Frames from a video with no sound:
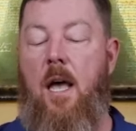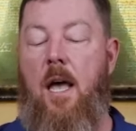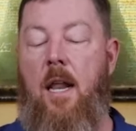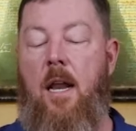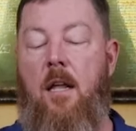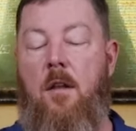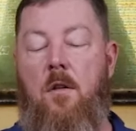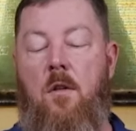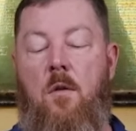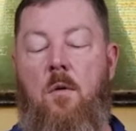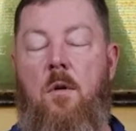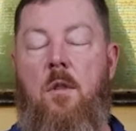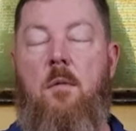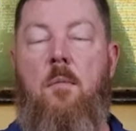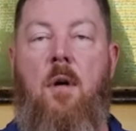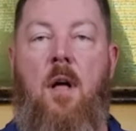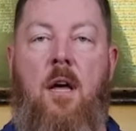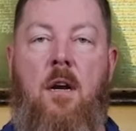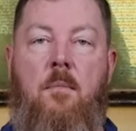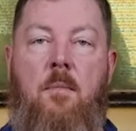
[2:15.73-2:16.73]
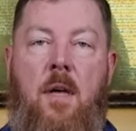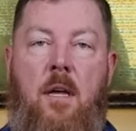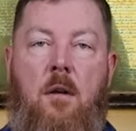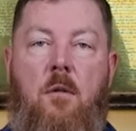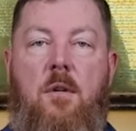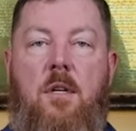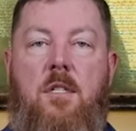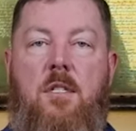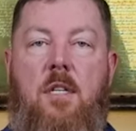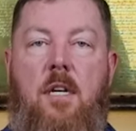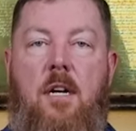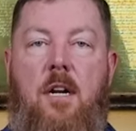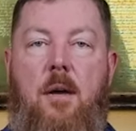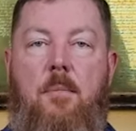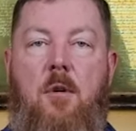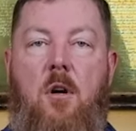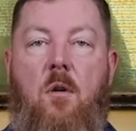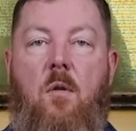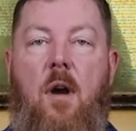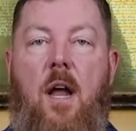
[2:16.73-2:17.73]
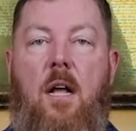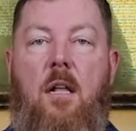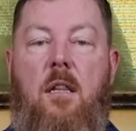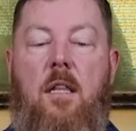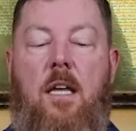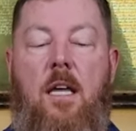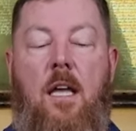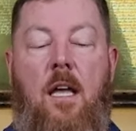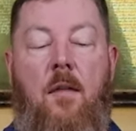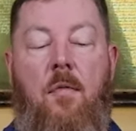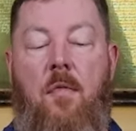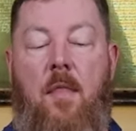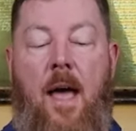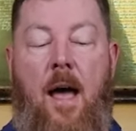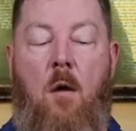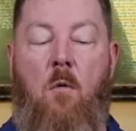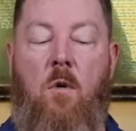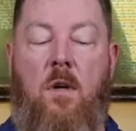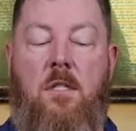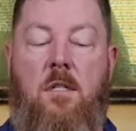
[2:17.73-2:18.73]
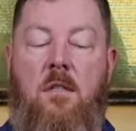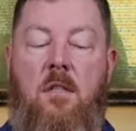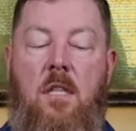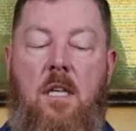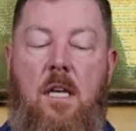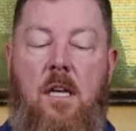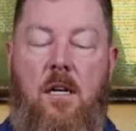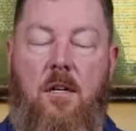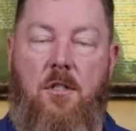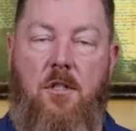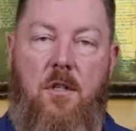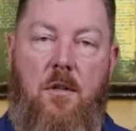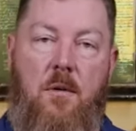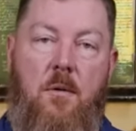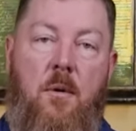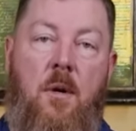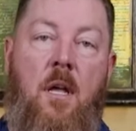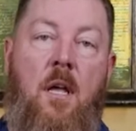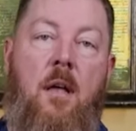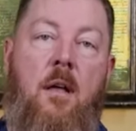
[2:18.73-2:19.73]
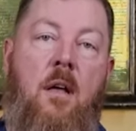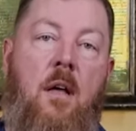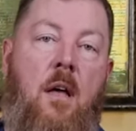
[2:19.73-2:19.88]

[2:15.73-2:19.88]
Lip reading: And I knew the bottom metal was set up correctly, and that wasn't the issue.